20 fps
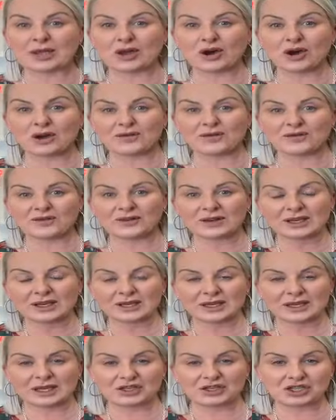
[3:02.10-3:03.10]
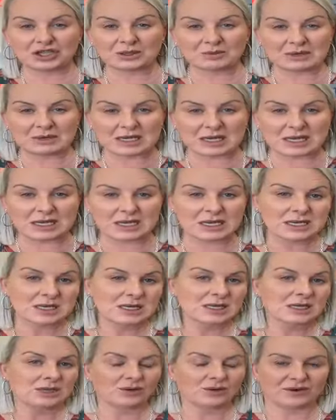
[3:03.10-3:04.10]
off a chimney
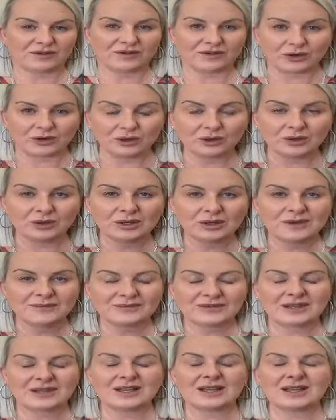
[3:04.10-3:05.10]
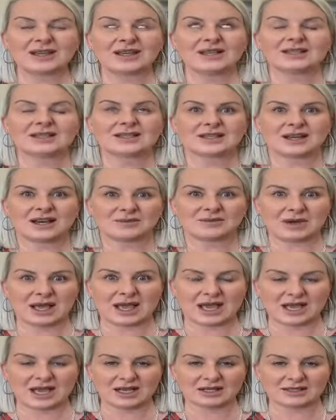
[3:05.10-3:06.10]
or a flue inside my
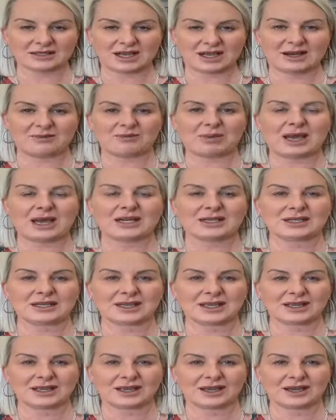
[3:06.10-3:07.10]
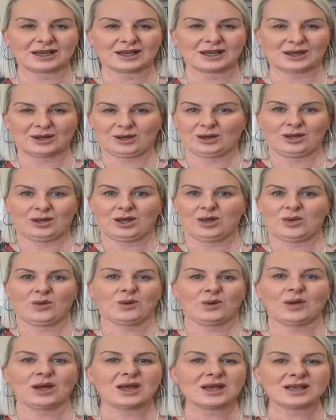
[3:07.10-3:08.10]
house and painting
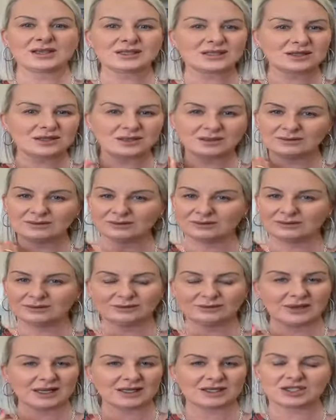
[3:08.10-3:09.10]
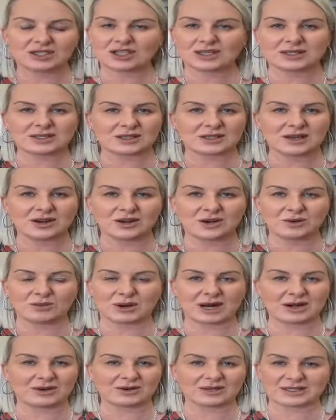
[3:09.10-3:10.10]
it's just a
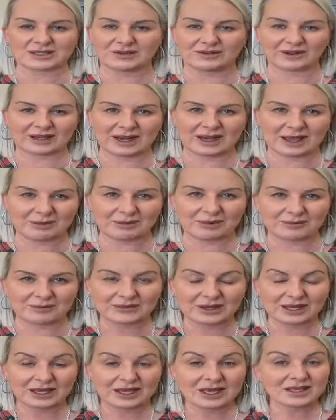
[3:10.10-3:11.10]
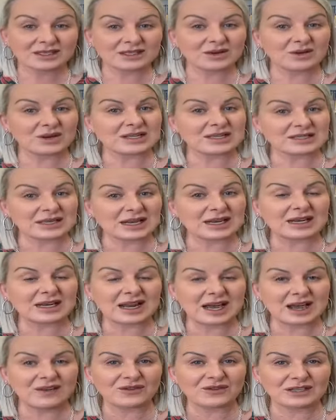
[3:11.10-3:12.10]
no-brainer. It's never going to happen. So I started
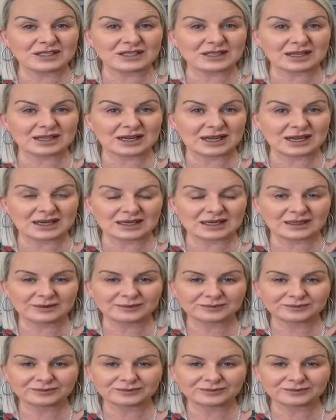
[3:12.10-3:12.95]
laughing to the lady.